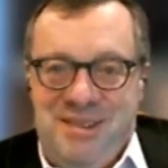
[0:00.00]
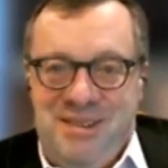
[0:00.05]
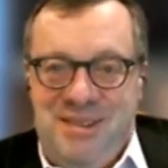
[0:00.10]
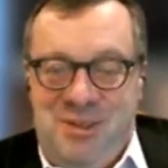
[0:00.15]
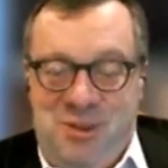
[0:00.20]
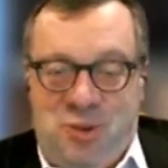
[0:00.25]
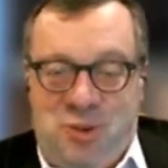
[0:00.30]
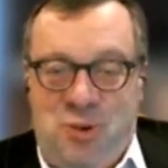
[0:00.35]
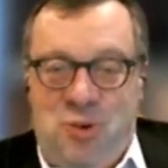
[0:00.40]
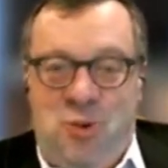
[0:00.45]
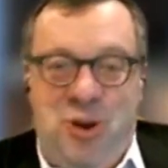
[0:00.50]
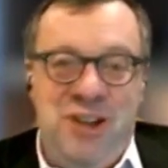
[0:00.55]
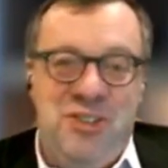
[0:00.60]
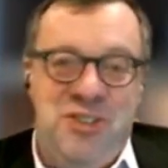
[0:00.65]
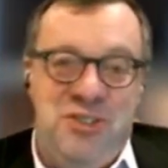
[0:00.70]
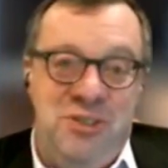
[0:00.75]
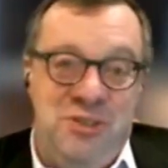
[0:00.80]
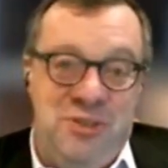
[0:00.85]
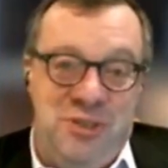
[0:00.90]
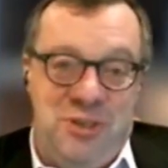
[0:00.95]
So your
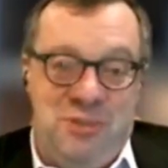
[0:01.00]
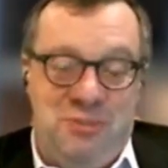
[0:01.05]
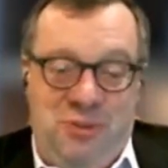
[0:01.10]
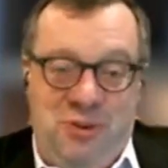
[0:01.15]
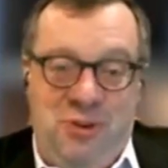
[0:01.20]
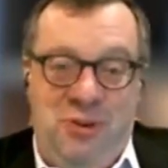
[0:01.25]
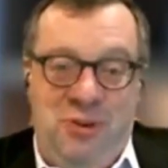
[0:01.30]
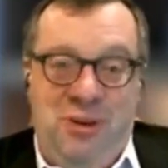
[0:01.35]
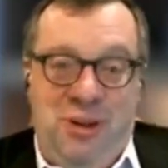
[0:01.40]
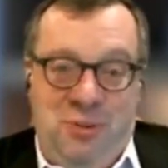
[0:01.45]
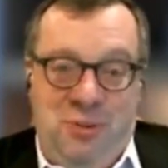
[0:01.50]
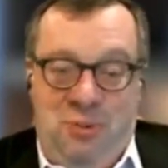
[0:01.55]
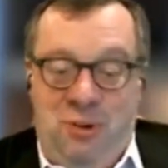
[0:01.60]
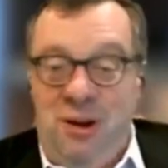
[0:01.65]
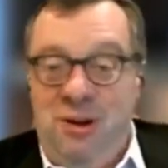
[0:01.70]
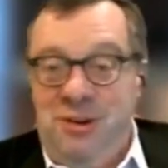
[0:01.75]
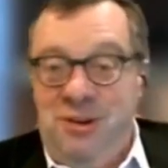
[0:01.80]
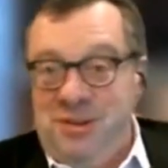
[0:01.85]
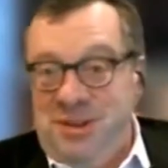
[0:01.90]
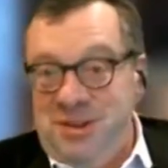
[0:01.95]
question is poorly
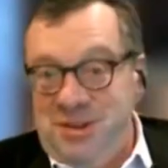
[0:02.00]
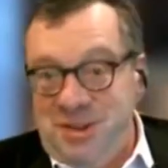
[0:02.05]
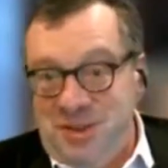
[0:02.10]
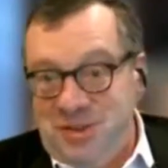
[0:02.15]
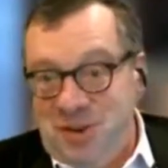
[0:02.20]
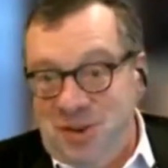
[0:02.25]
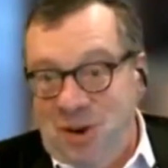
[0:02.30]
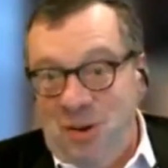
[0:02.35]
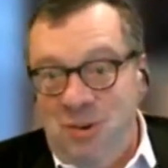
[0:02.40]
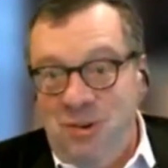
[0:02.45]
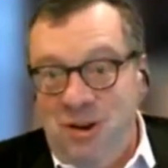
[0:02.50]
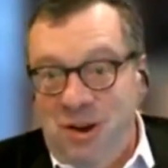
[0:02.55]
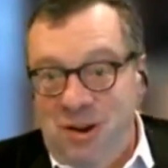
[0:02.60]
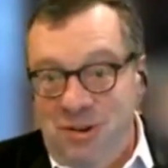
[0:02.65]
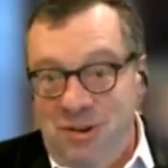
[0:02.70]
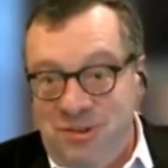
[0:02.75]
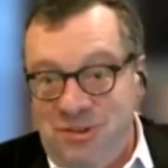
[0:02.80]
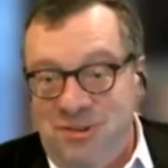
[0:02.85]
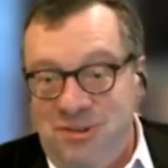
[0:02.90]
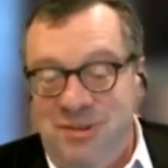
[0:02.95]
worded. It's all
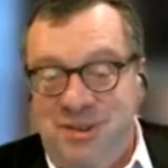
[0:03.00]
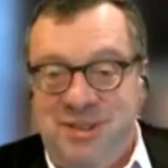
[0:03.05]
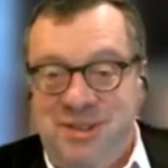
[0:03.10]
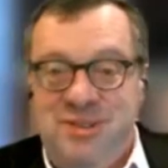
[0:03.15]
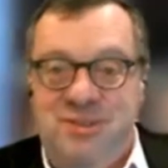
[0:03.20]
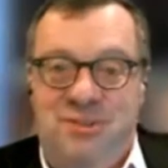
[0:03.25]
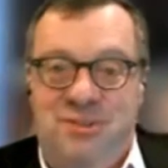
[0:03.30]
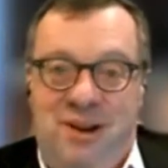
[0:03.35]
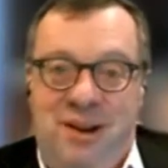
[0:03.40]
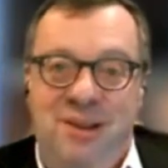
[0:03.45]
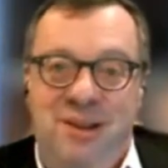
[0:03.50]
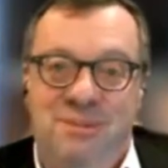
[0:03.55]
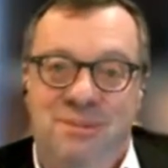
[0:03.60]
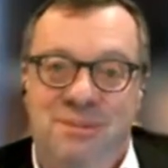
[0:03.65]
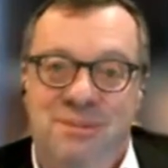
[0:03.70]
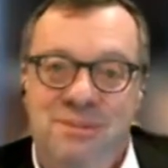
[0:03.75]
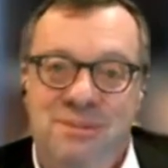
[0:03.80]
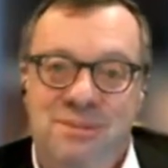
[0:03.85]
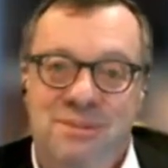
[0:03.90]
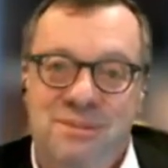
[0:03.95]
countries, right?
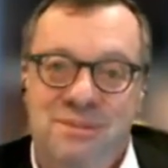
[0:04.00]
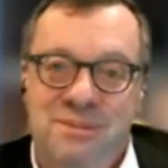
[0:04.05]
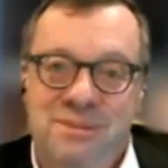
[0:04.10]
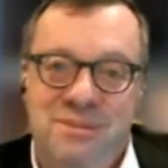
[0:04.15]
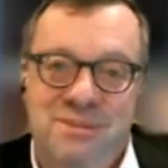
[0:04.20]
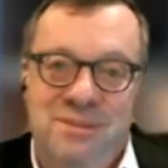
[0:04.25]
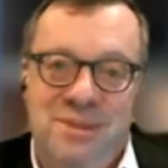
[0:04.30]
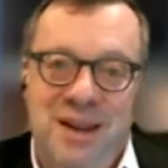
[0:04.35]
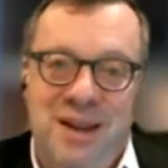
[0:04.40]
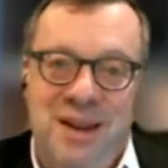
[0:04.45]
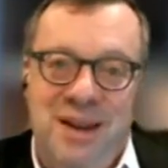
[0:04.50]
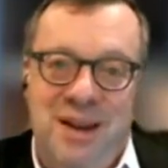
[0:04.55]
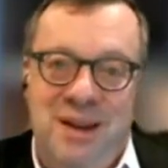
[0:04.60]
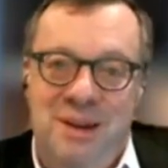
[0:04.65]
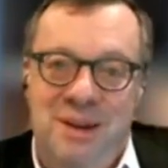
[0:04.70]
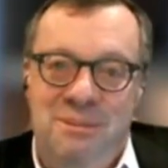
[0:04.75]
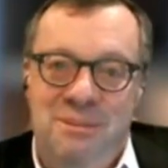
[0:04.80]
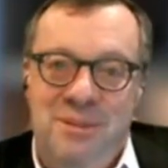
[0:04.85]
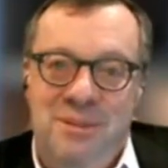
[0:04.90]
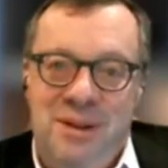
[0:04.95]

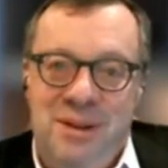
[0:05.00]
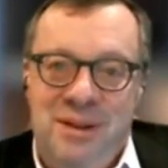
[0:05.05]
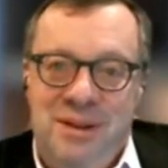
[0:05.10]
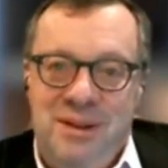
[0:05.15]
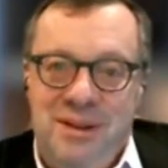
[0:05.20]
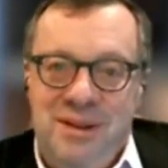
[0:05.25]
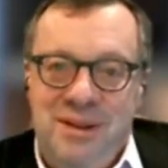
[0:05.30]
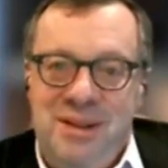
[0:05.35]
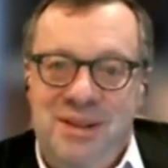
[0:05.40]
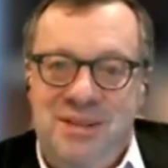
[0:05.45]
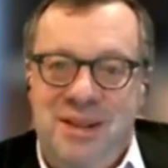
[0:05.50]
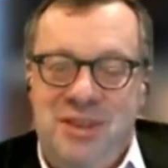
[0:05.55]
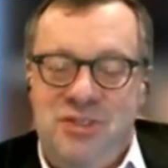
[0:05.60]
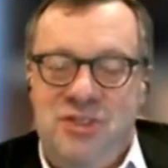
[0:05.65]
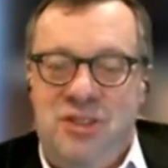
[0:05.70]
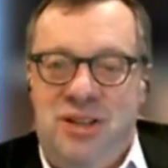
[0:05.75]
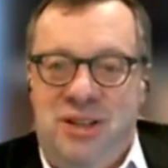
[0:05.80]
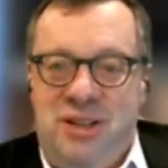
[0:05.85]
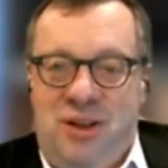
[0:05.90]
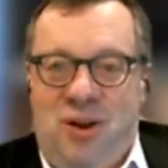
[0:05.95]
It's
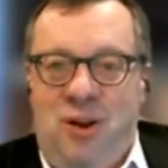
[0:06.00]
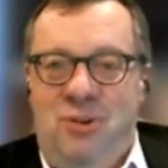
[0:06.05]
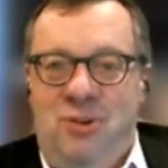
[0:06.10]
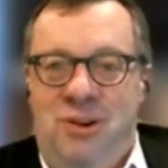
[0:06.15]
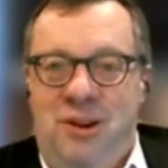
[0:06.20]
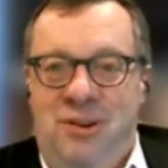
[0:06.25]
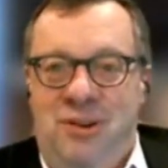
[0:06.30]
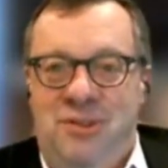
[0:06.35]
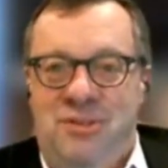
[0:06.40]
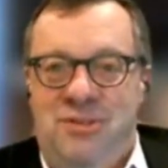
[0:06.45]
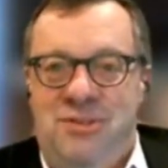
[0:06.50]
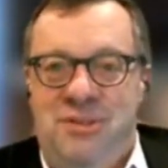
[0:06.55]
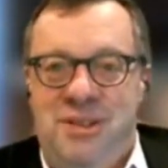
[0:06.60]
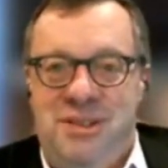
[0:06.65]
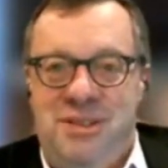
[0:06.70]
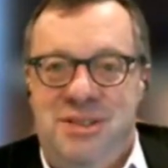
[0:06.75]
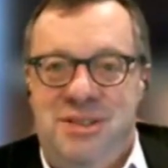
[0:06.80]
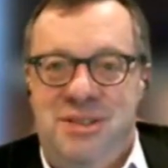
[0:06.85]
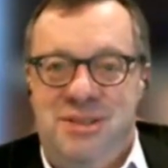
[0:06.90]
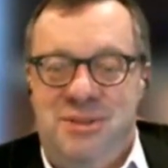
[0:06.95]
actually all
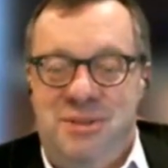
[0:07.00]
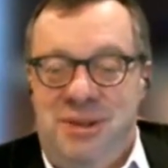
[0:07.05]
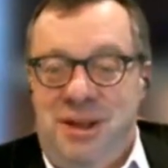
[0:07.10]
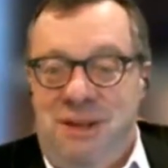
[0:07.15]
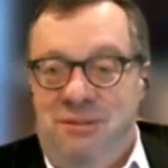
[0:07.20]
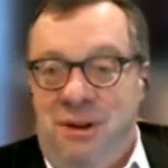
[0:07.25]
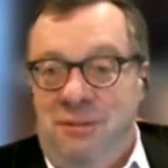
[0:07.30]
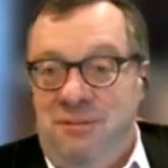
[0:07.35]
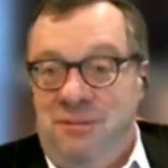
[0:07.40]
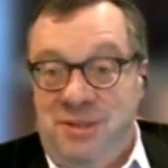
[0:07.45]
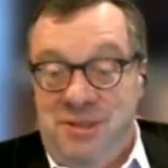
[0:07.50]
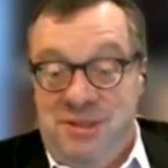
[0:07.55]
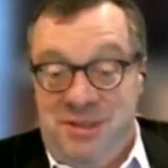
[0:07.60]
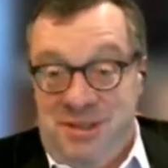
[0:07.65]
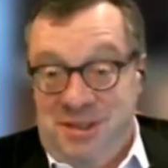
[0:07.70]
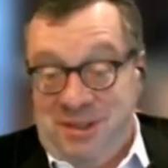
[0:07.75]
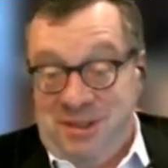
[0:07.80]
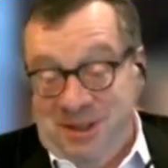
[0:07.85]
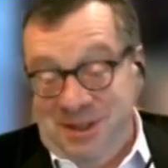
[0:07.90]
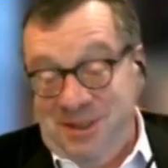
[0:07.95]
countries, because whenever I
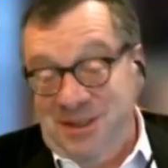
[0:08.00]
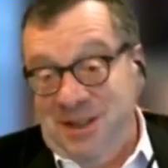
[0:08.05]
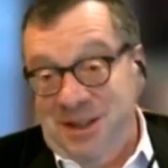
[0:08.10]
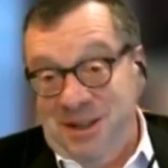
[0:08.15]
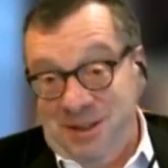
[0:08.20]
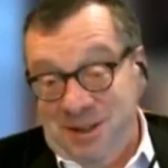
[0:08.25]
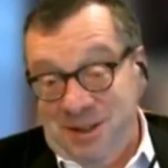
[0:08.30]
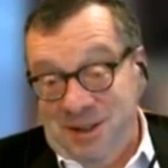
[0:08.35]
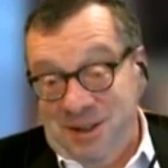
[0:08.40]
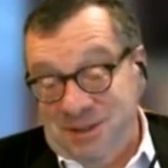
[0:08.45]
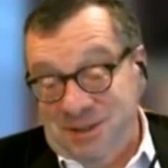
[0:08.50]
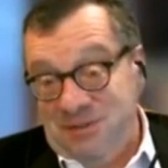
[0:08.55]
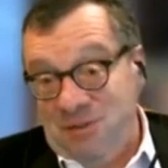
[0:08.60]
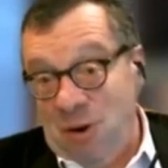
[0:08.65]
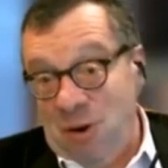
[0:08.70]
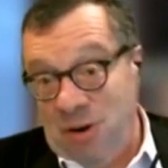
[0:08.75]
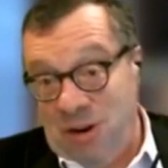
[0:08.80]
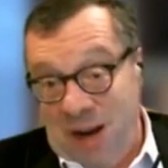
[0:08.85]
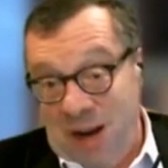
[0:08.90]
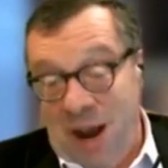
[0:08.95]
visited India, they've
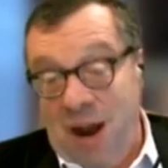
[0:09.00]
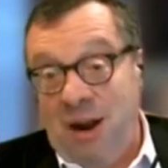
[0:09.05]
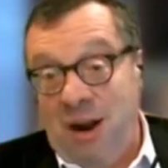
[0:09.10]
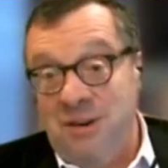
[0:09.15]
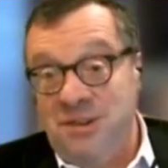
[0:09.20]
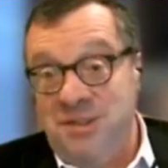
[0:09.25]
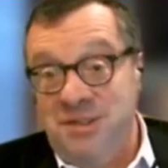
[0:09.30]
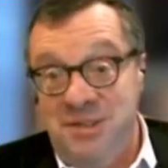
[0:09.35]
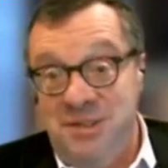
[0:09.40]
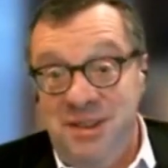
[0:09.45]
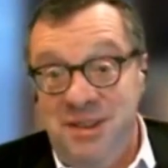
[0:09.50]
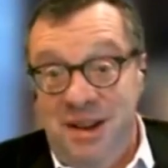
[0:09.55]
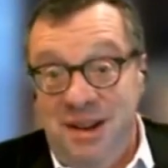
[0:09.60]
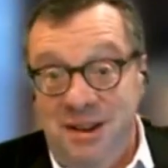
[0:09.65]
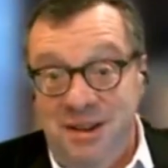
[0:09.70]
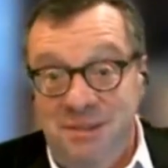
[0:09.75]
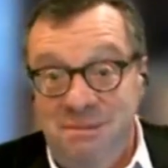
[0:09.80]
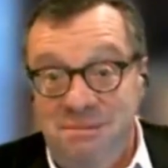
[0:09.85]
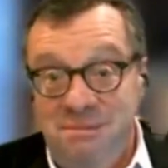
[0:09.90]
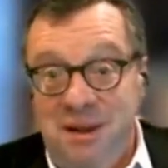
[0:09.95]
got cars and
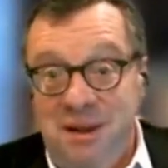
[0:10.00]
that.